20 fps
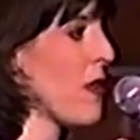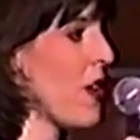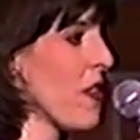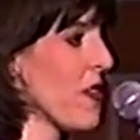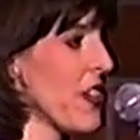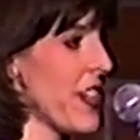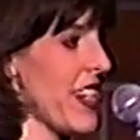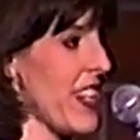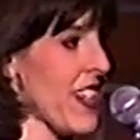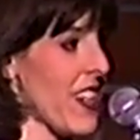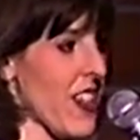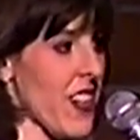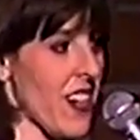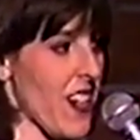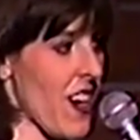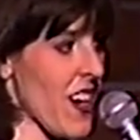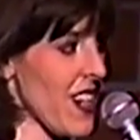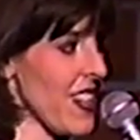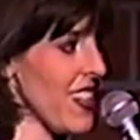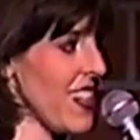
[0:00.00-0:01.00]
over here,
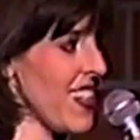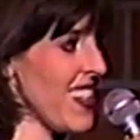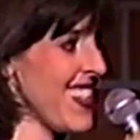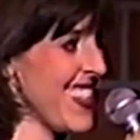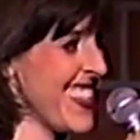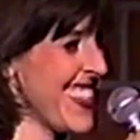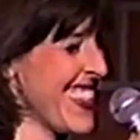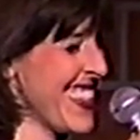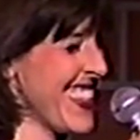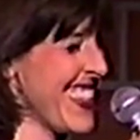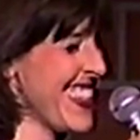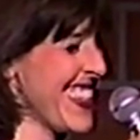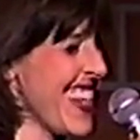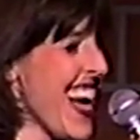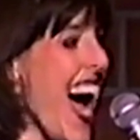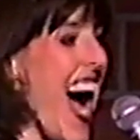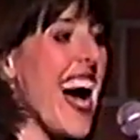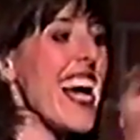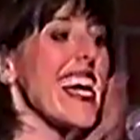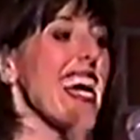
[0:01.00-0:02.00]
are ya?
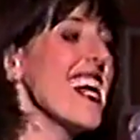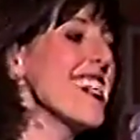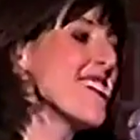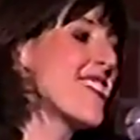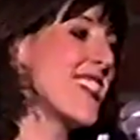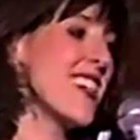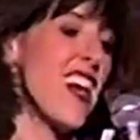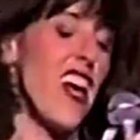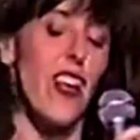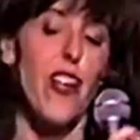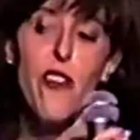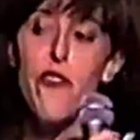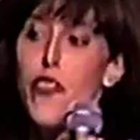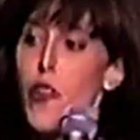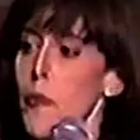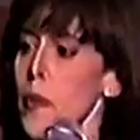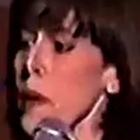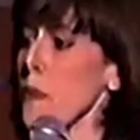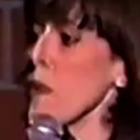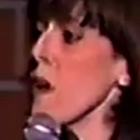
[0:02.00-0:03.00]
I can't see any of you.
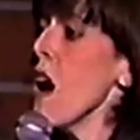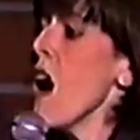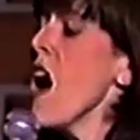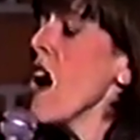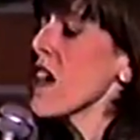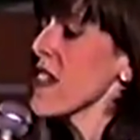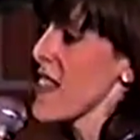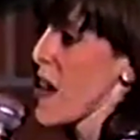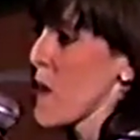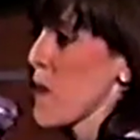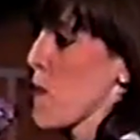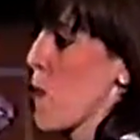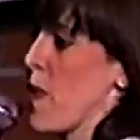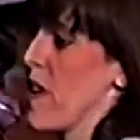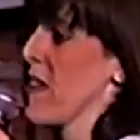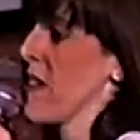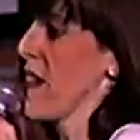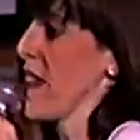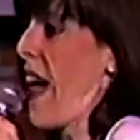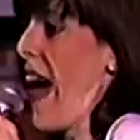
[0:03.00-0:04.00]
People, because I
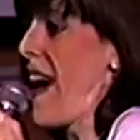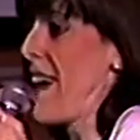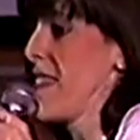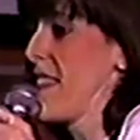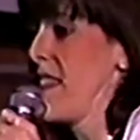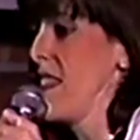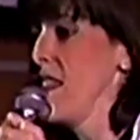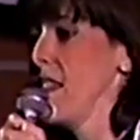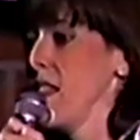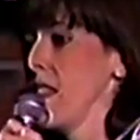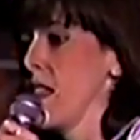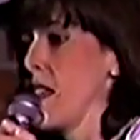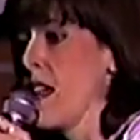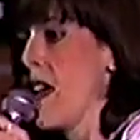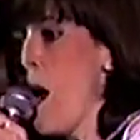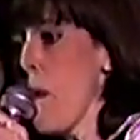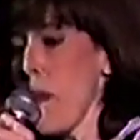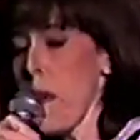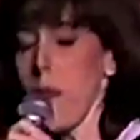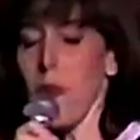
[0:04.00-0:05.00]
wear the glasses.
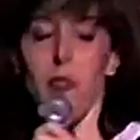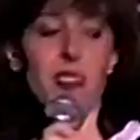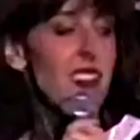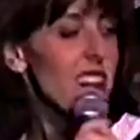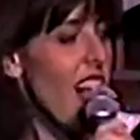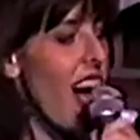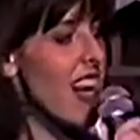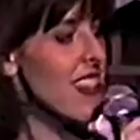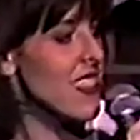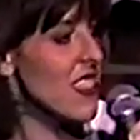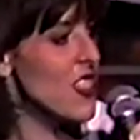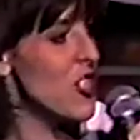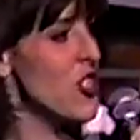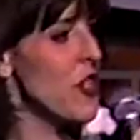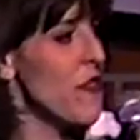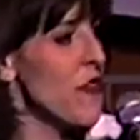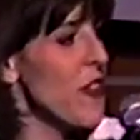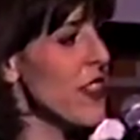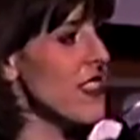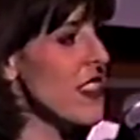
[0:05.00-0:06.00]
People with glasses, do
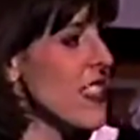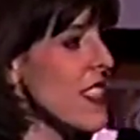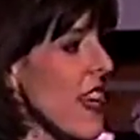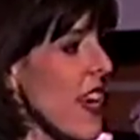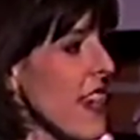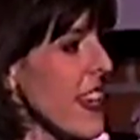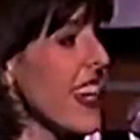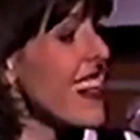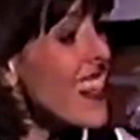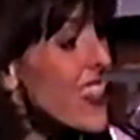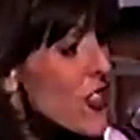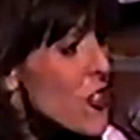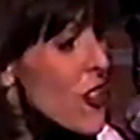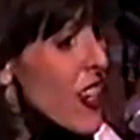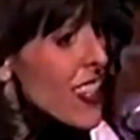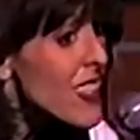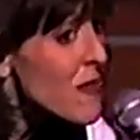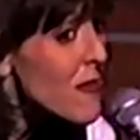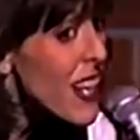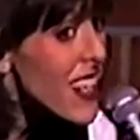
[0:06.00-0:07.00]
your friends say, can I
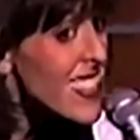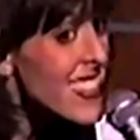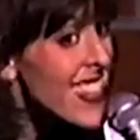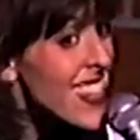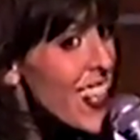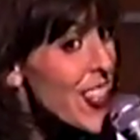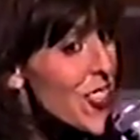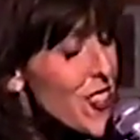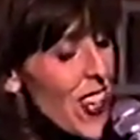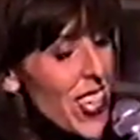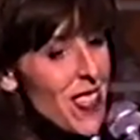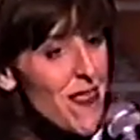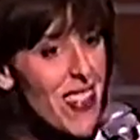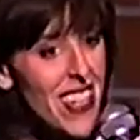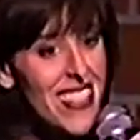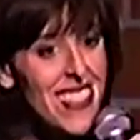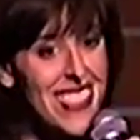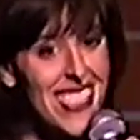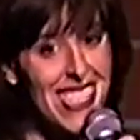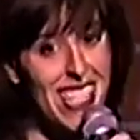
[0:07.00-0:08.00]
try them on? Can I try them
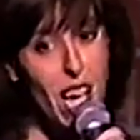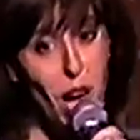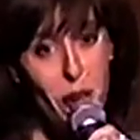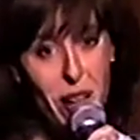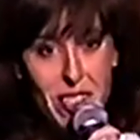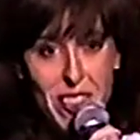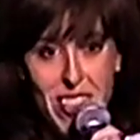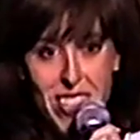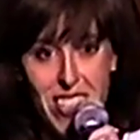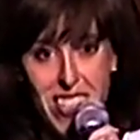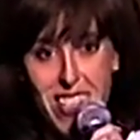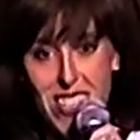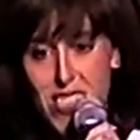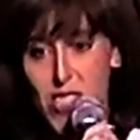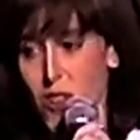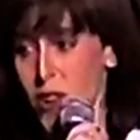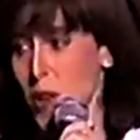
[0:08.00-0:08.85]
on and see how I look? So